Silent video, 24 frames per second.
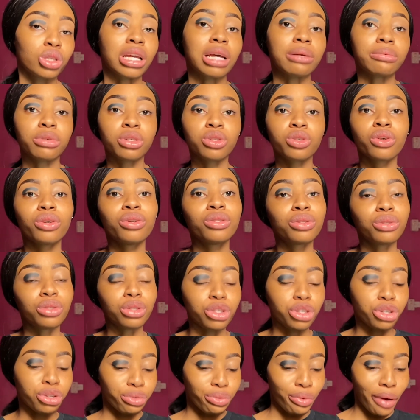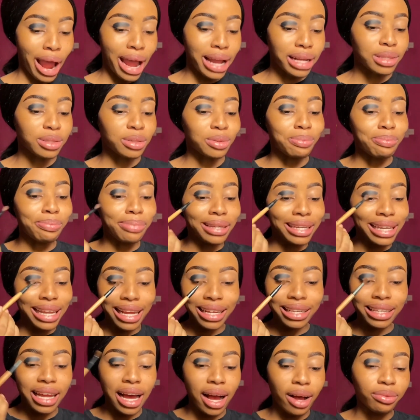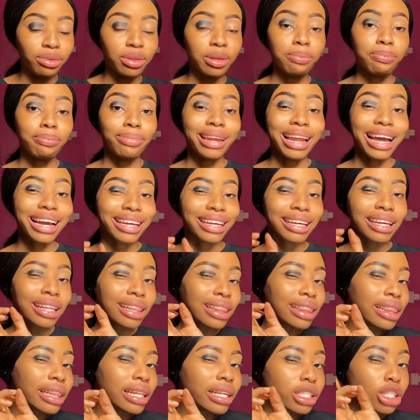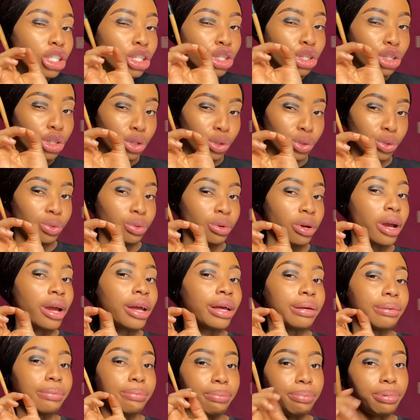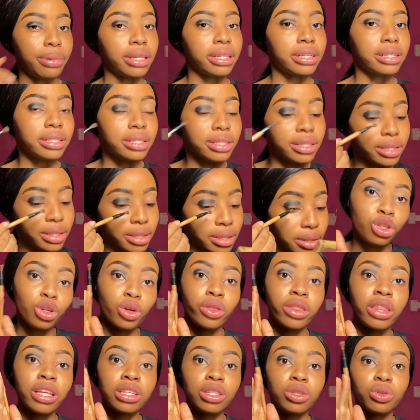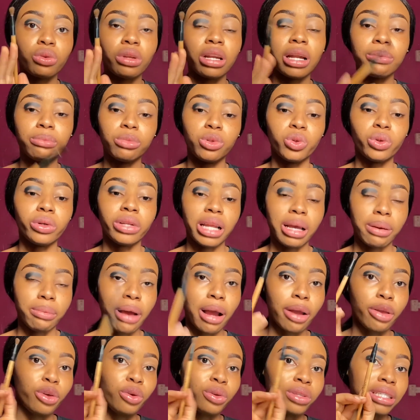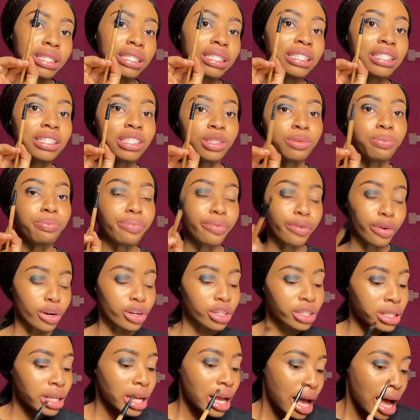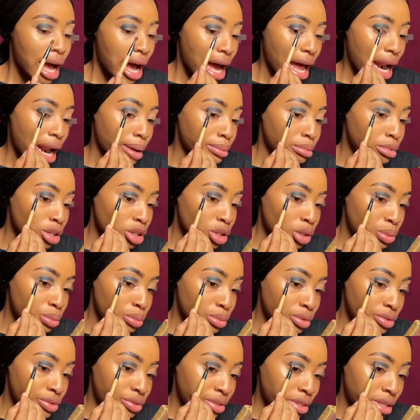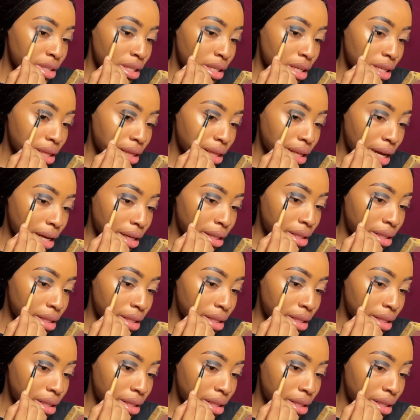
I'm just going to try to blend out the black a little bit. So this is what I'm doing. I'm using this brush and I'm just moving it like